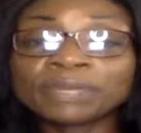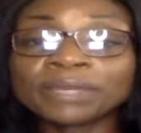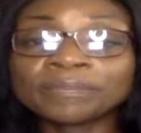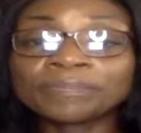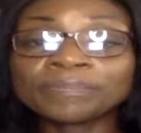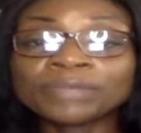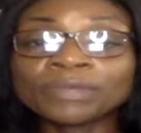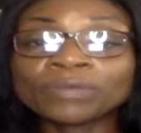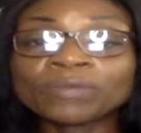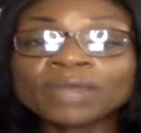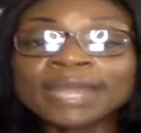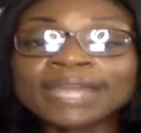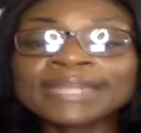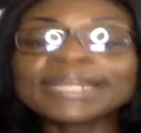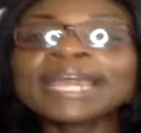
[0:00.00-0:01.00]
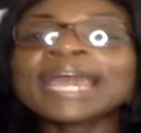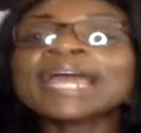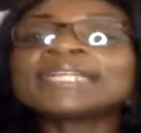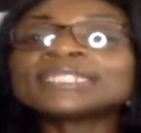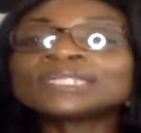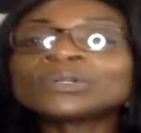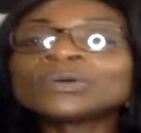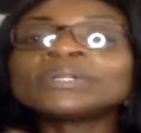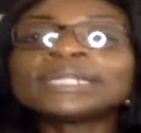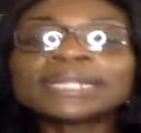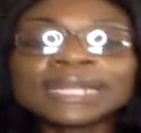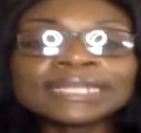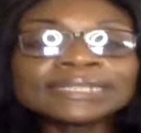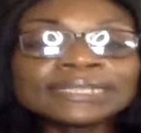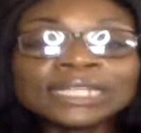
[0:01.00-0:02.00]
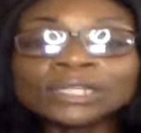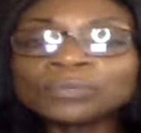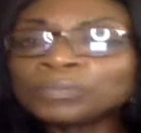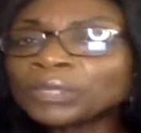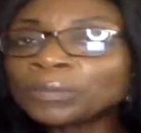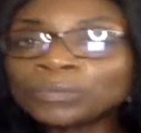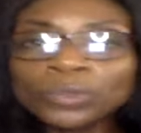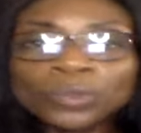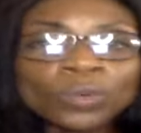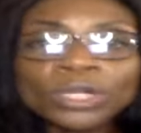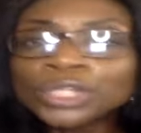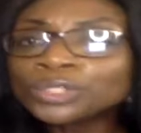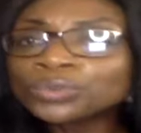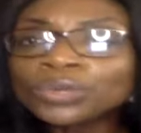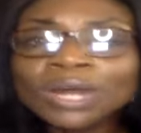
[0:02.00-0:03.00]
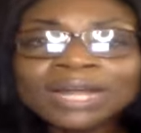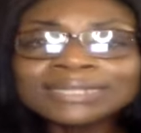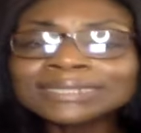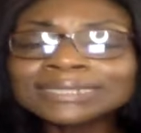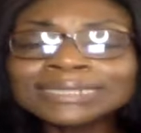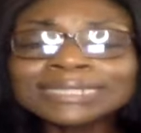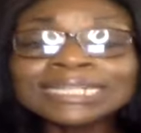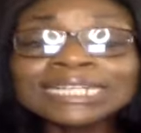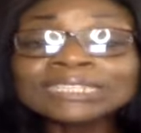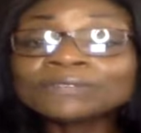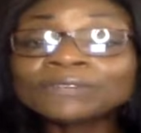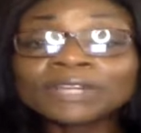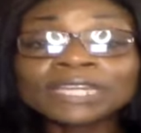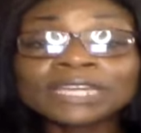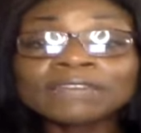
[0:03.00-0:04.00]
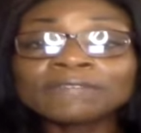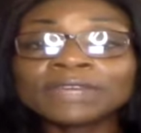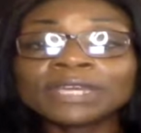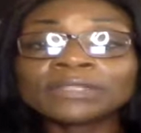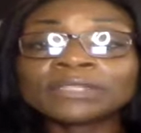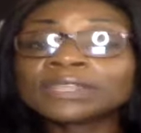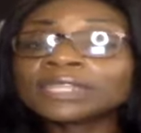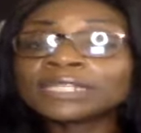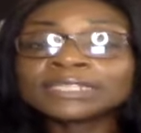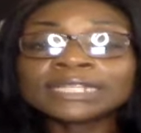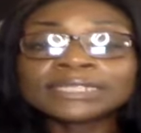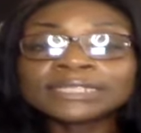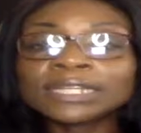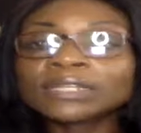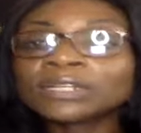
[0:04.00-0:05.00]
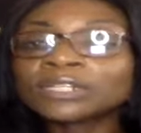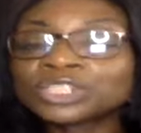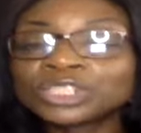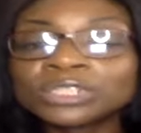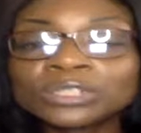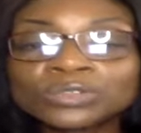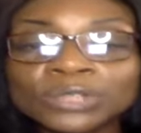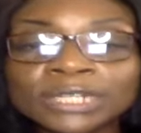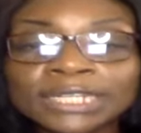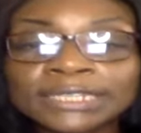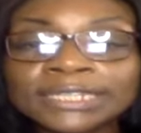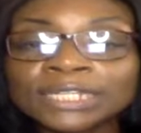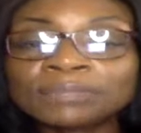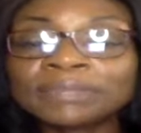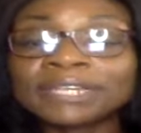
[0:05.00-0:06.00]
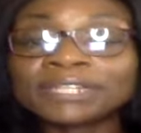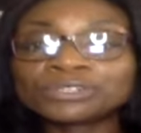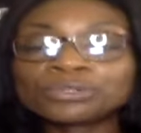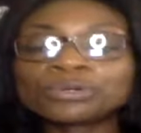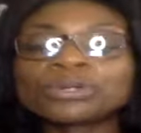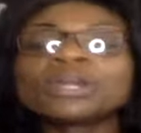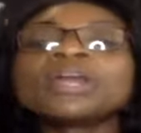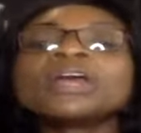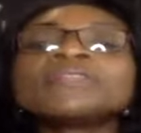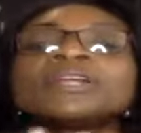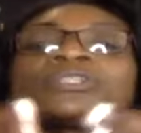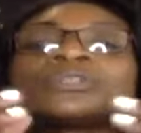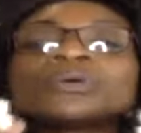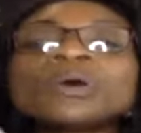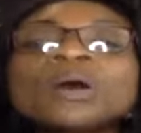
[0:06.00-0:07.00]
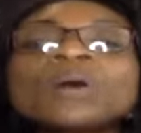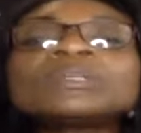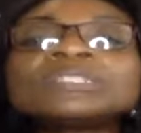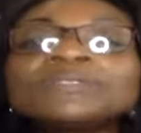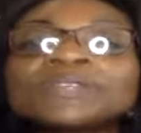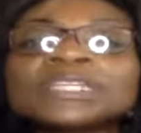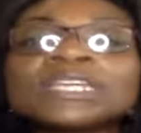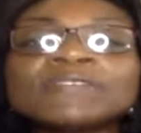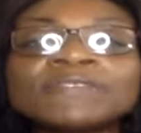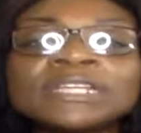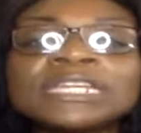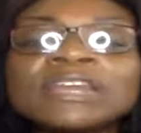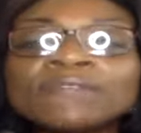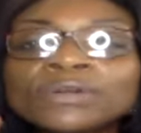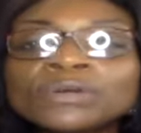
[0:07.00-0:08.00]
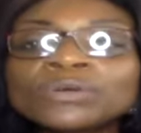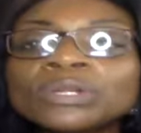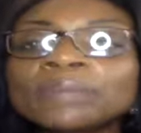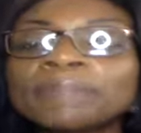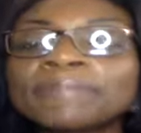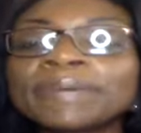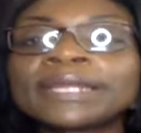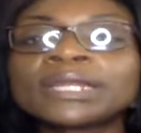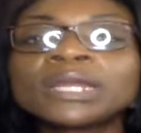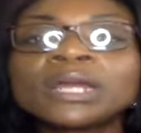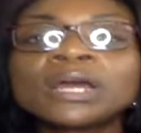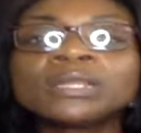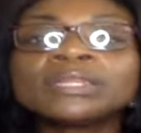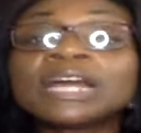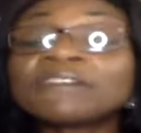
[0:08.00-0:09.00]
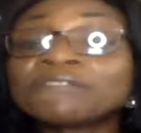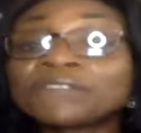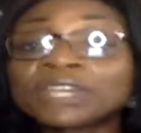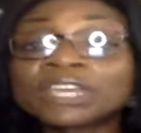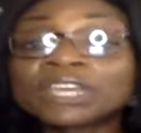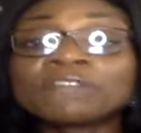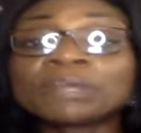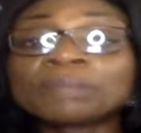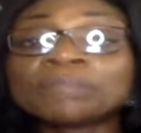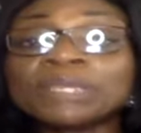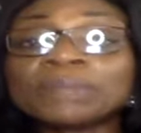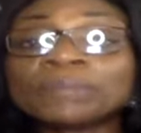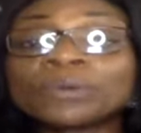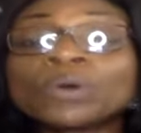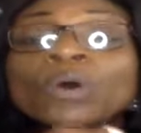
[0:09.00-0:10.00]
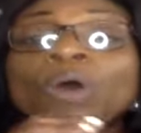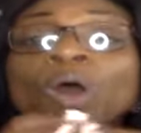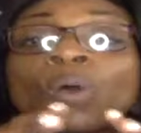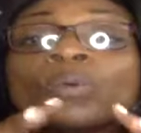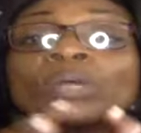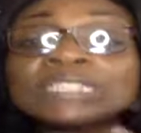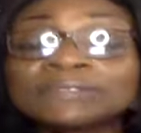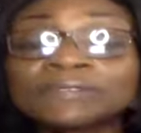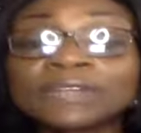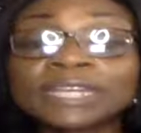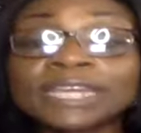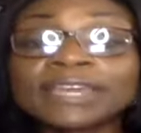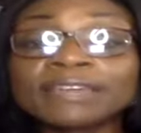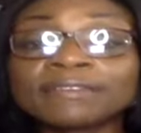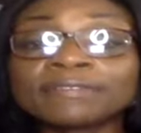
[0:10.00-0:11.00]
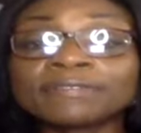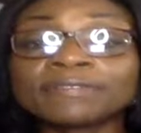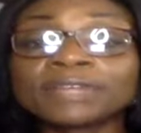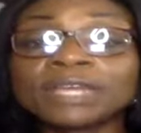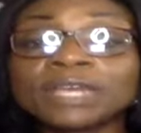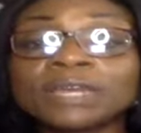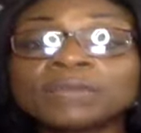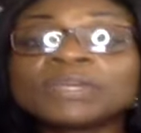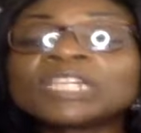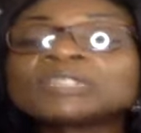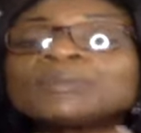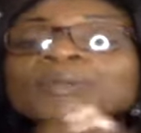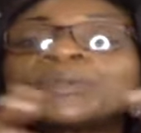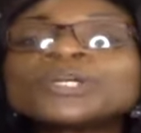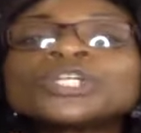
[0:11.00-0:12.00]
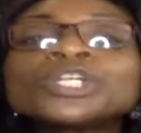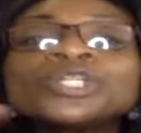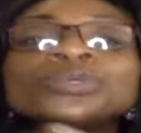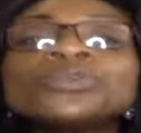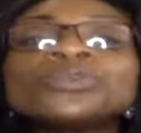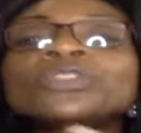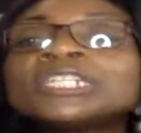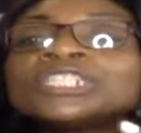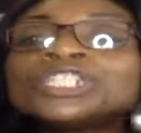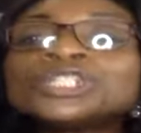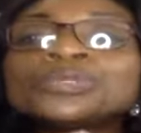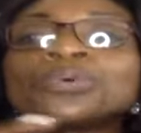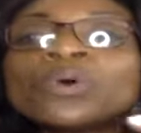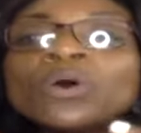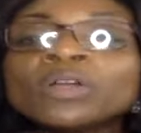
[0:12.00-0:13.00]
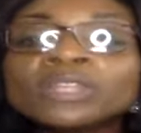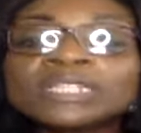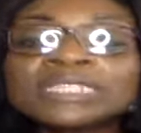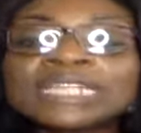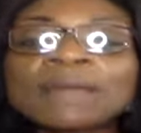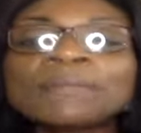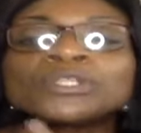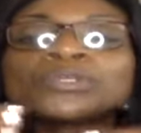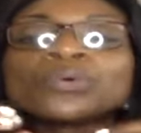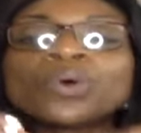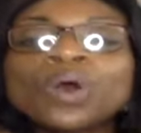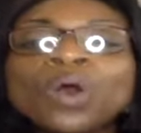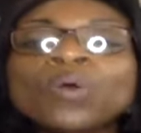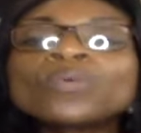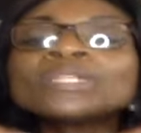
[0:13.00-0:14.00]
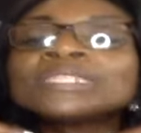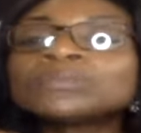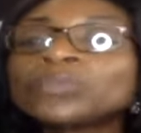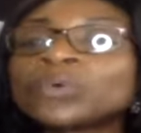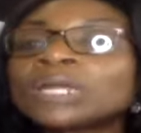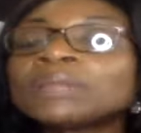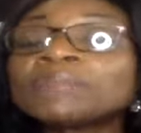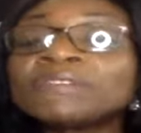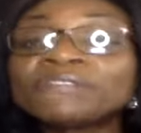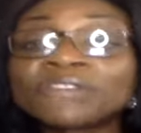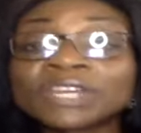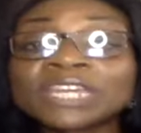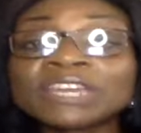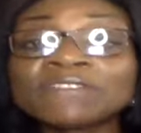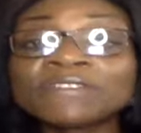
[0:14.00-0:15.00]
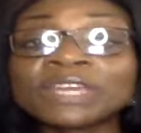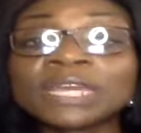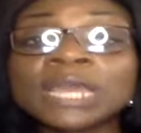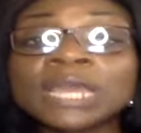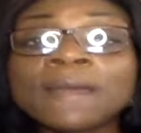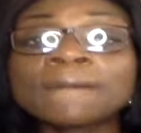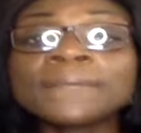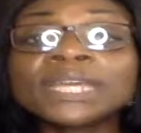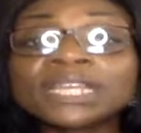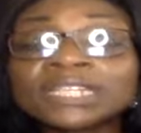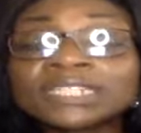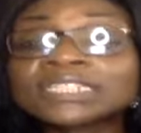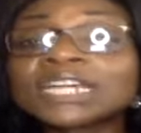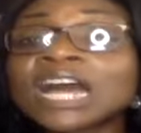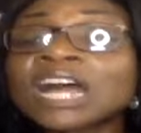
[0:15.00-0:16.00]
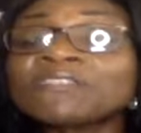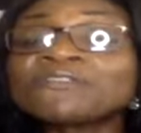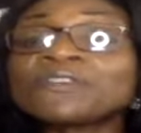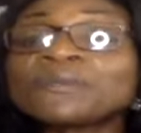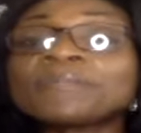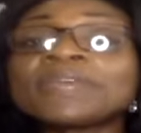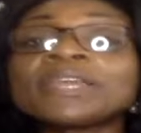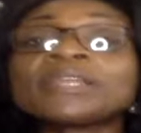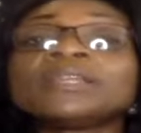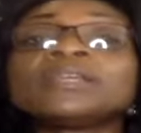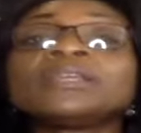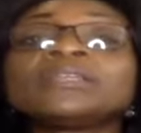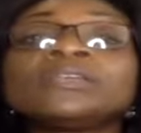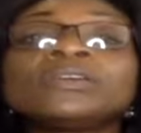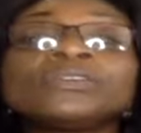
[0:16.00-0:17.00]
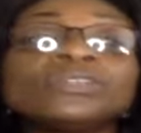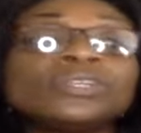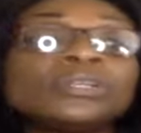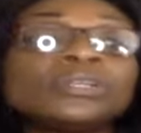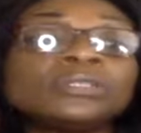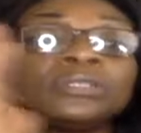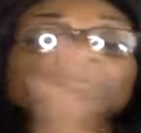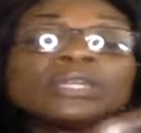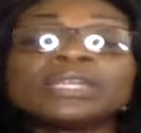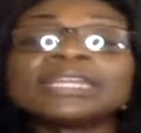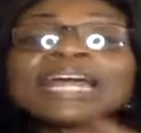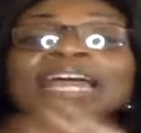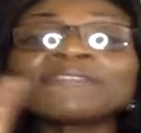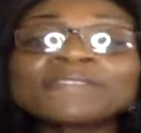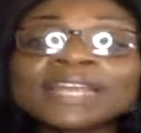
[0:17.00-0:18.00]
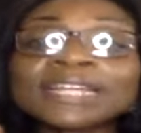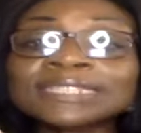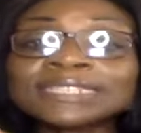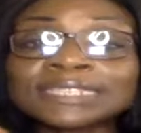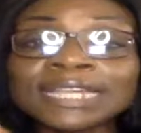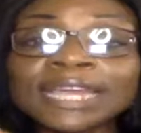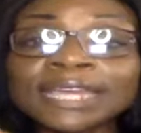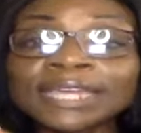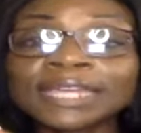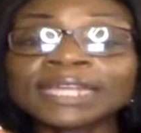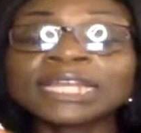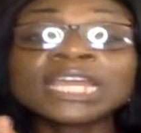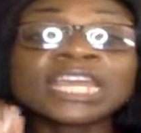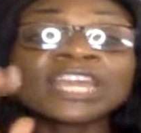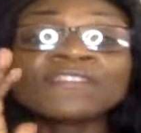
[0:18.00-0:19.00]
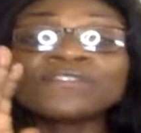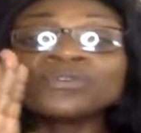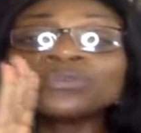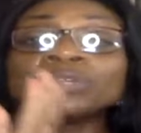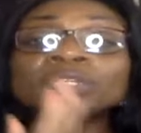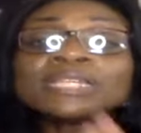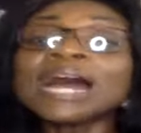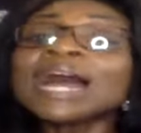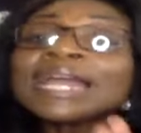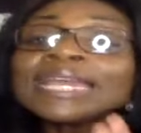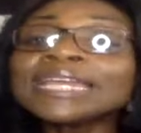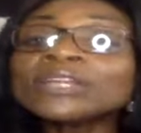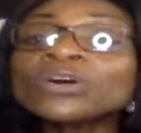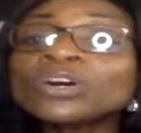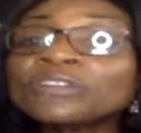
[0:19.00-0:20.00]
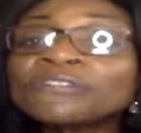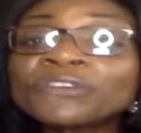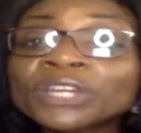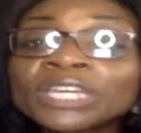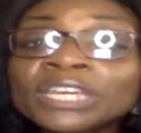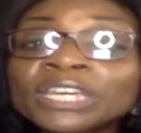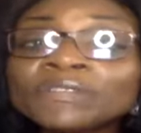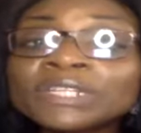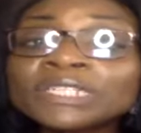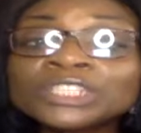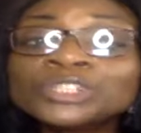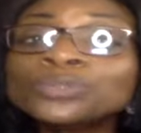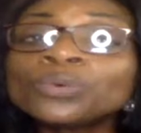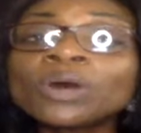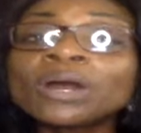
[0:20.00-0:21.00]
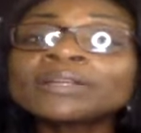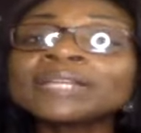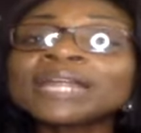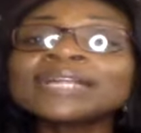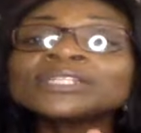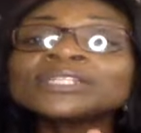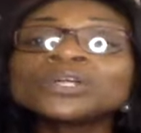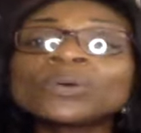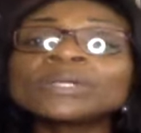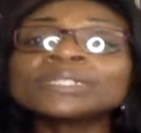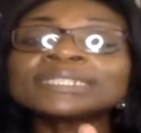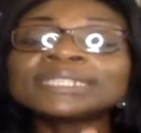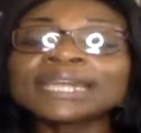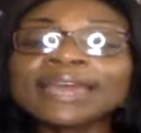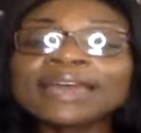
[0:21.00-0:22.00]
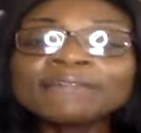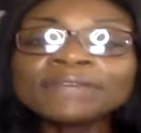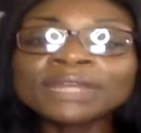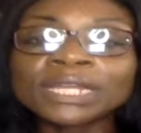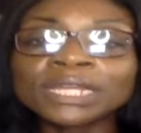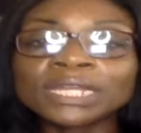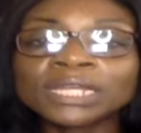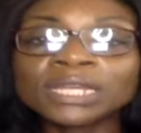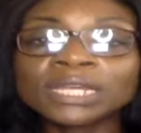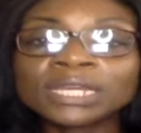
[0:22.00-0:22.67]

me right? And so, and the next thing people you want to do constantly is forgiving. The things I tell our children, I said, make sure that you always forgive and never go to bed not forgiving people. Always forgive because people are going to do things to you all the time, but you always want to be forgiving because God forbid your, your, your life gets taken. If you die in unforgiveness, you are not going to heaven.